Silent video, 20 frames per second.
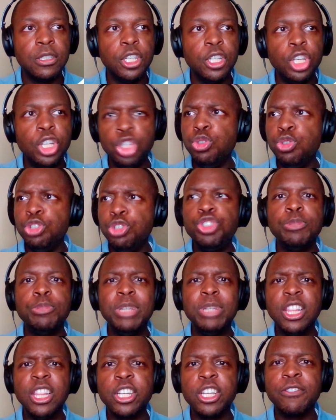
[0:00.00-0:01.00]
You, you should be
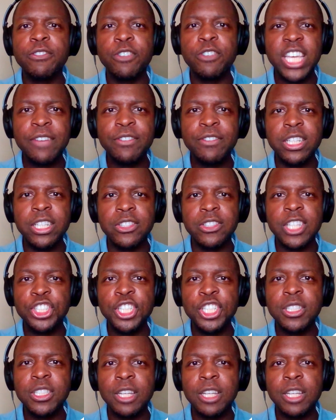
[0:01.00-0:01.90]
looking for the evidence that she's